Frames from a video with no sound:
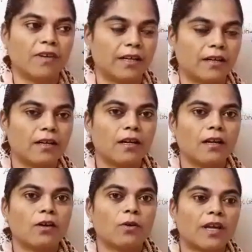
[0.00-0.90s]
wire.
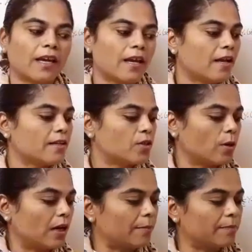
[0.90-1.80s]
Okay,
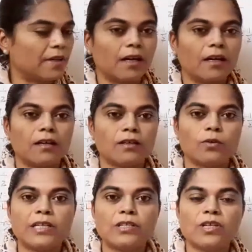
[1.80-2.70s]
so I'm
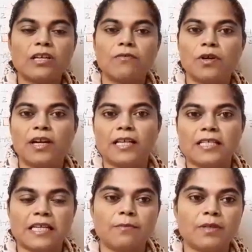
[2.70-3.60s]
going to give you an
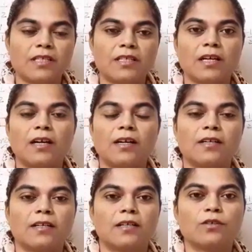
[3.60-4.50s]
assignment in
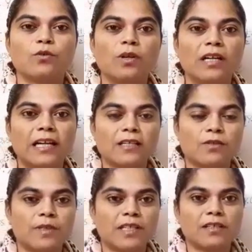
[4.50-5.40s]
our Google
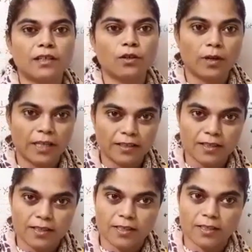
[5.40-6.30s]
classwork regarding
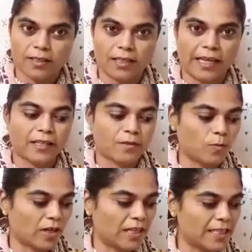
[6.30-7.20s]
this Young's
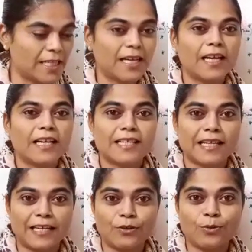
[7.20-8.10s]
modulus.
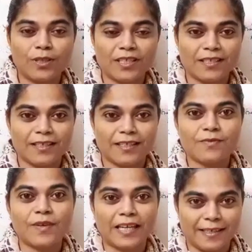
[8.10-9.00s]
Try to do this. It is
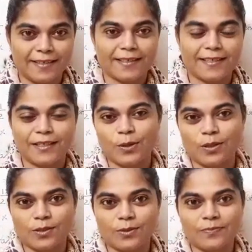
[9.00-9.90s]
very interesting
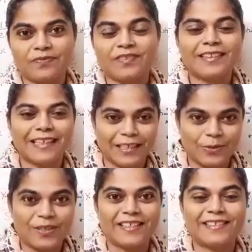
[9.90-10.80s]
also. Thank you
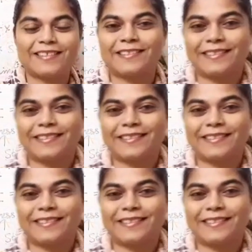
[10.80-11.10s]
guys.